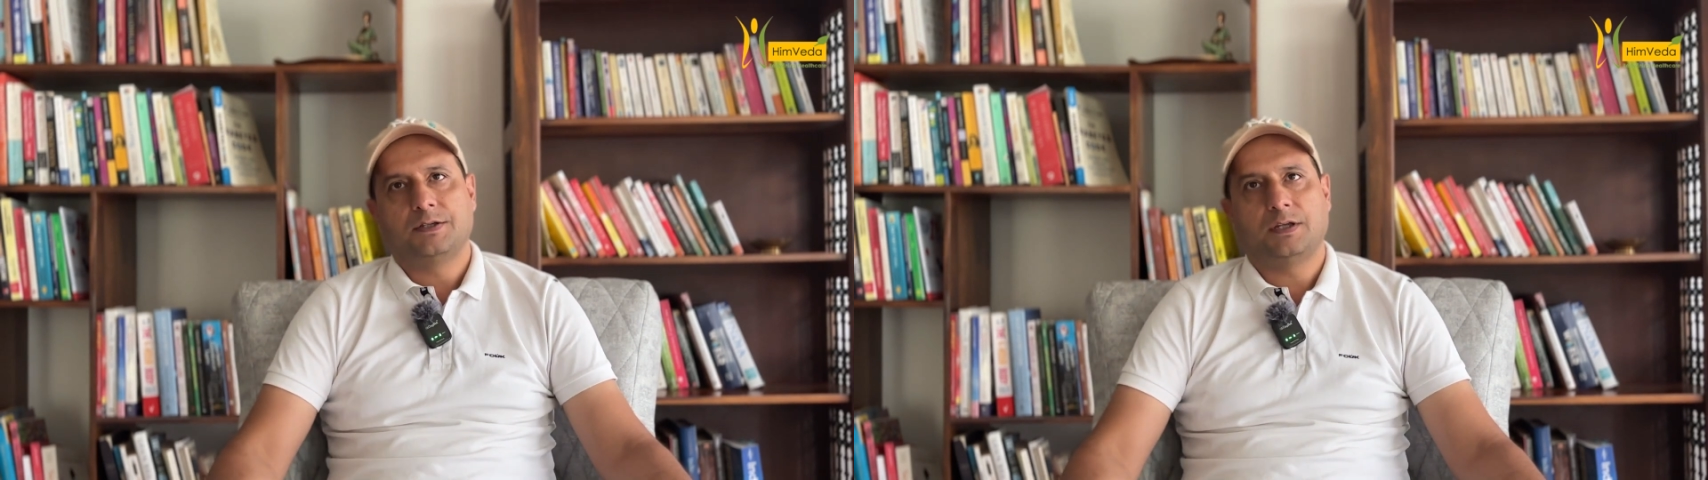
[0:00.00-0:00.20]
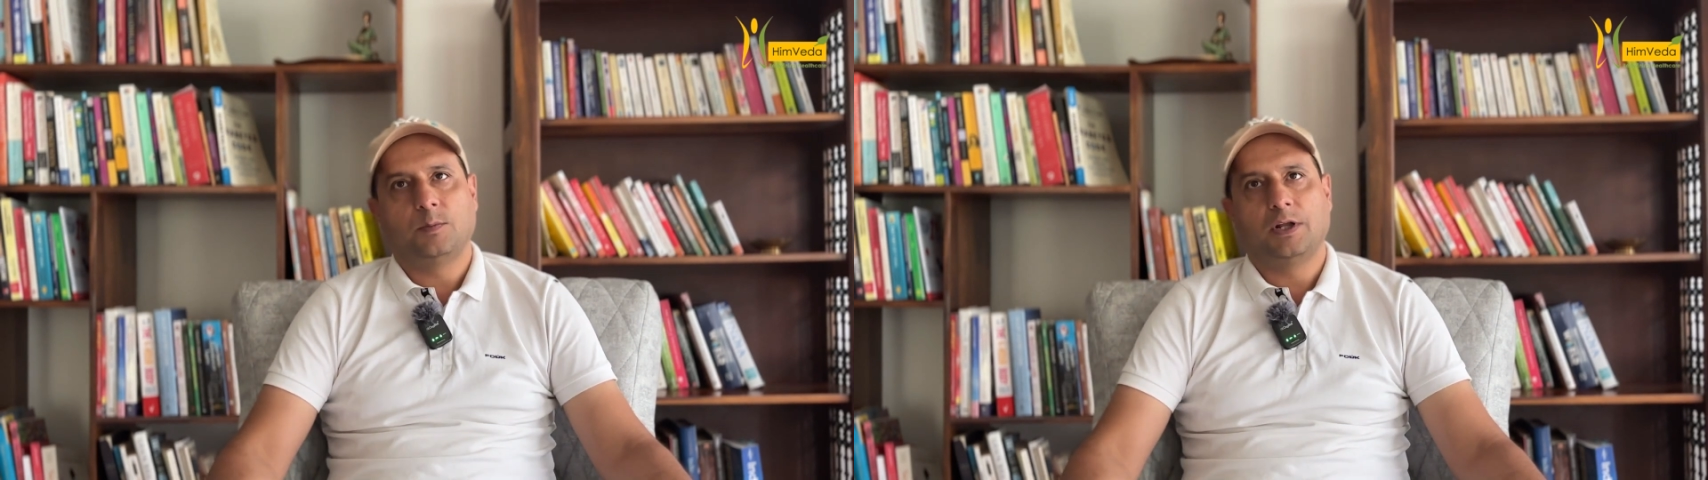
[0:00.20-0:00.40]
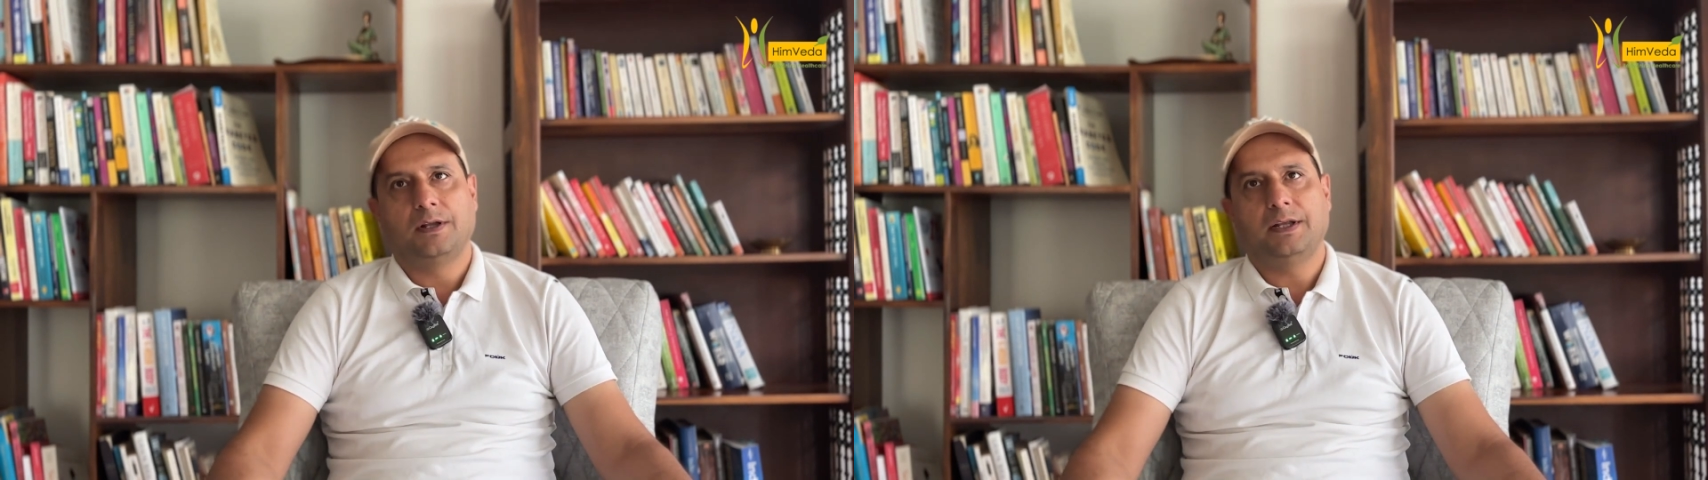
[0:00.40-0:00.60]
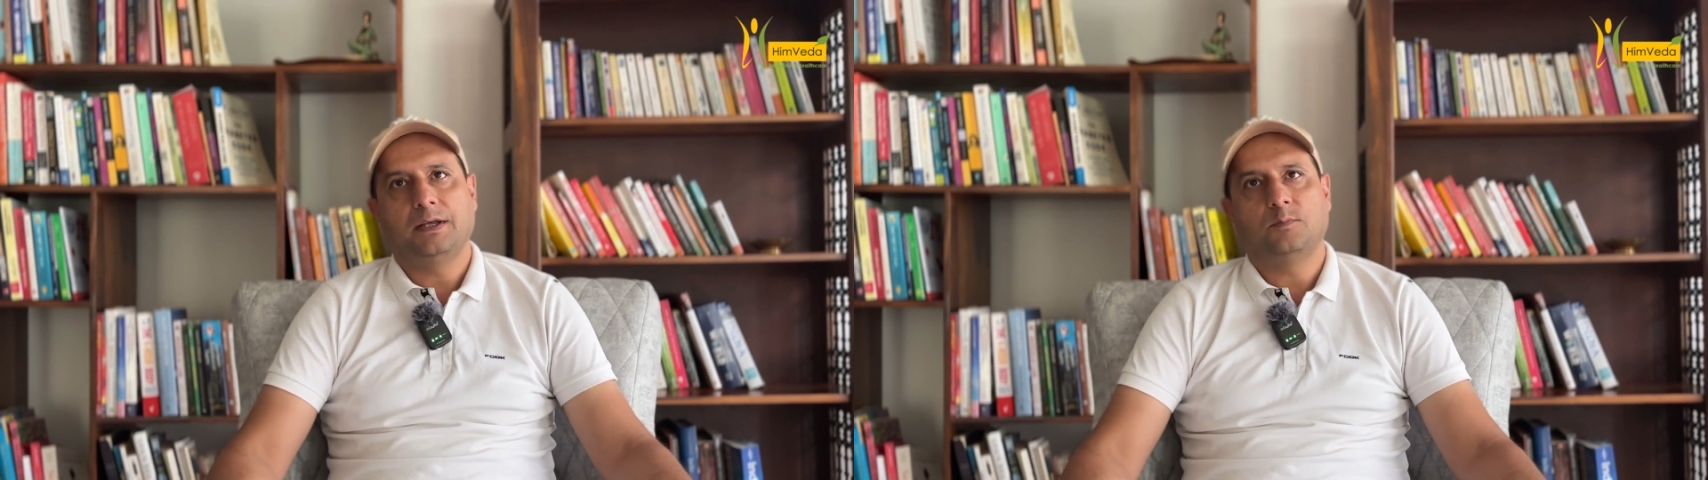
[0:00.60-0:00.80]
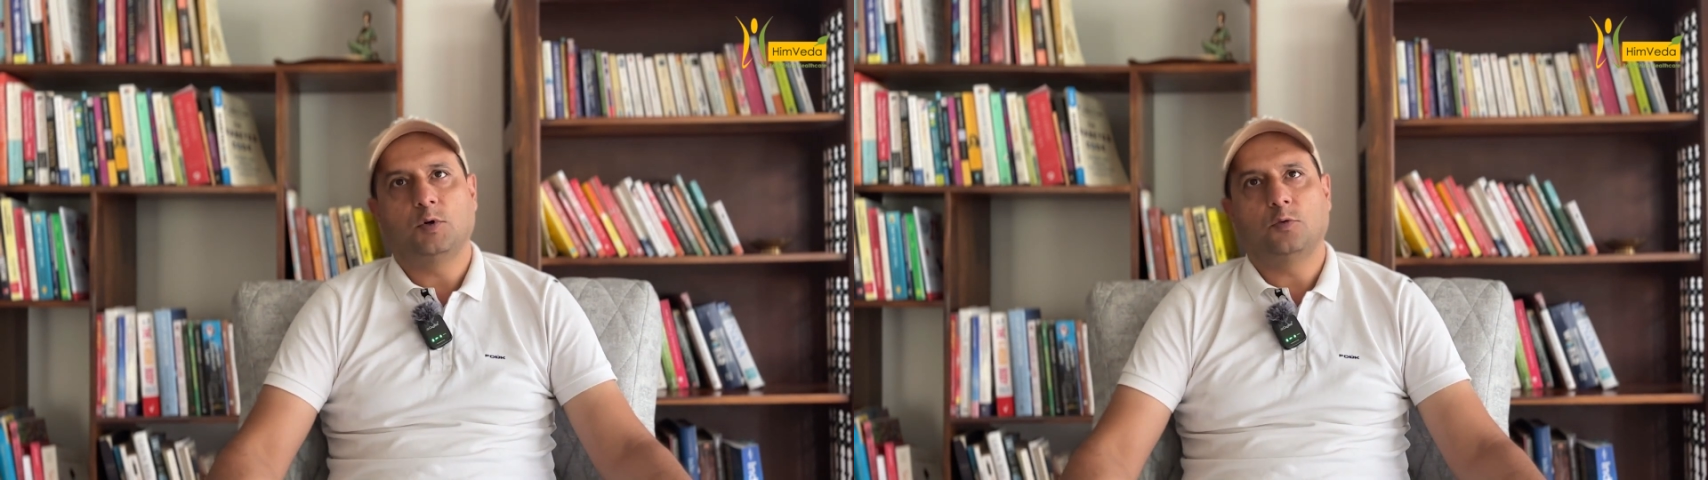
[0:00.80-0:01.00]

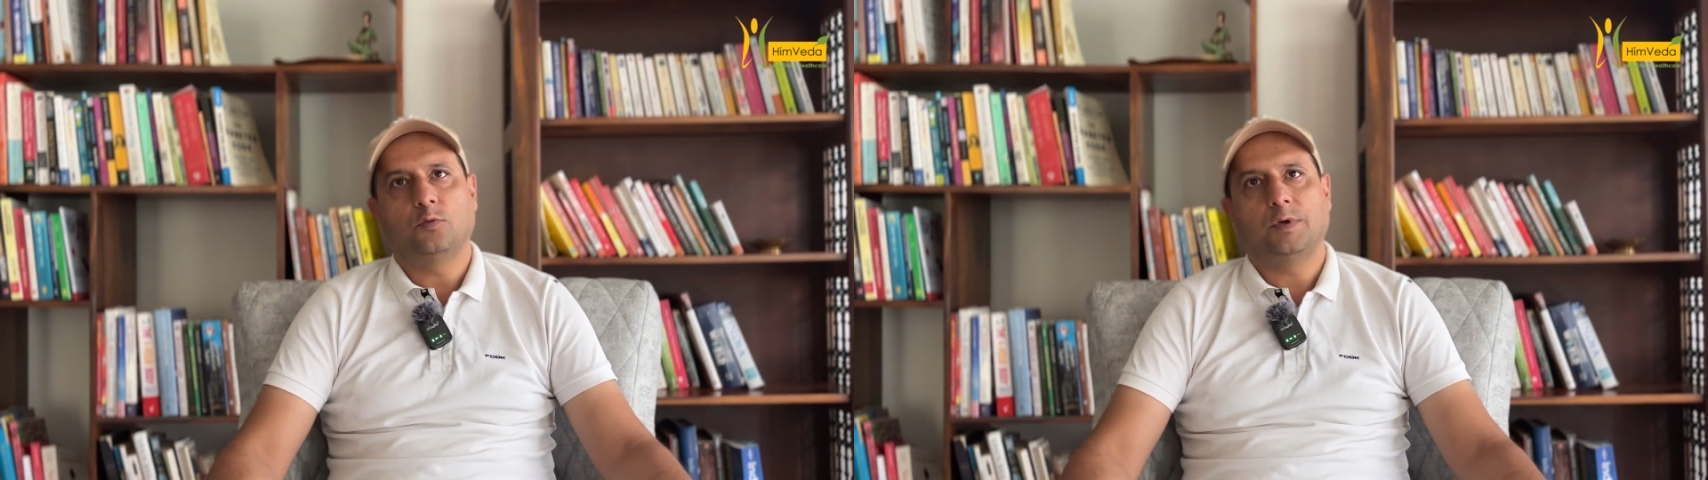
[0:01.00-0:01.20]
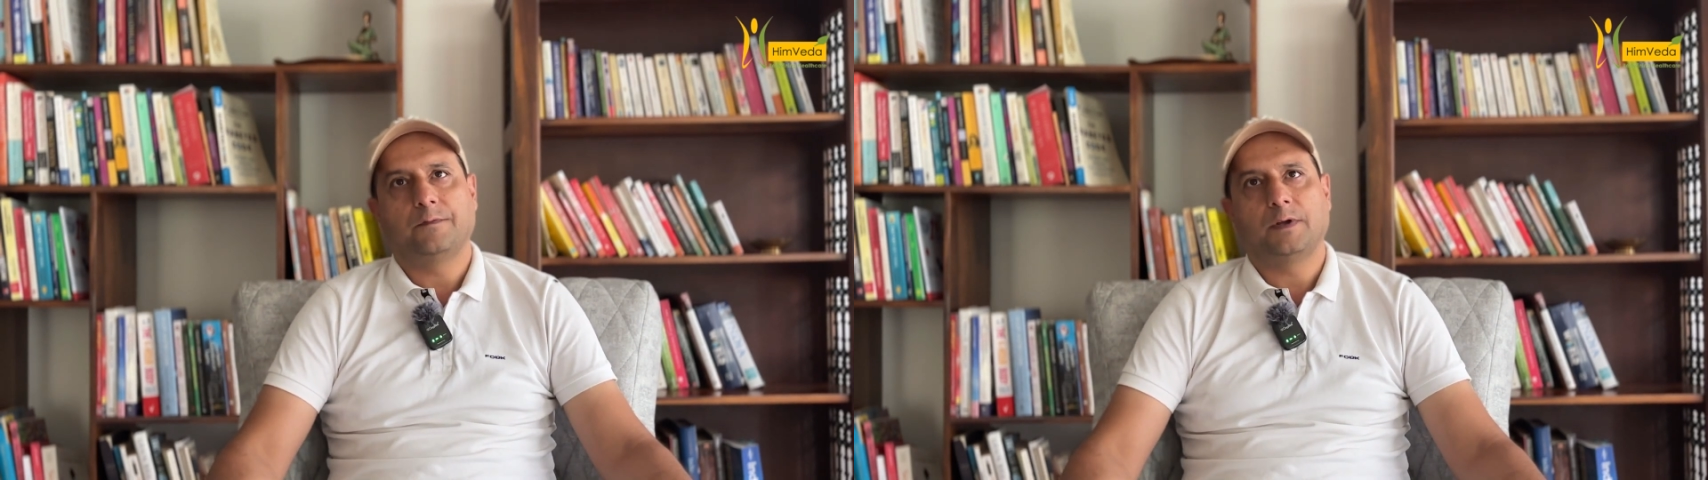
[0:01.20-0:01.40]
Similarly, when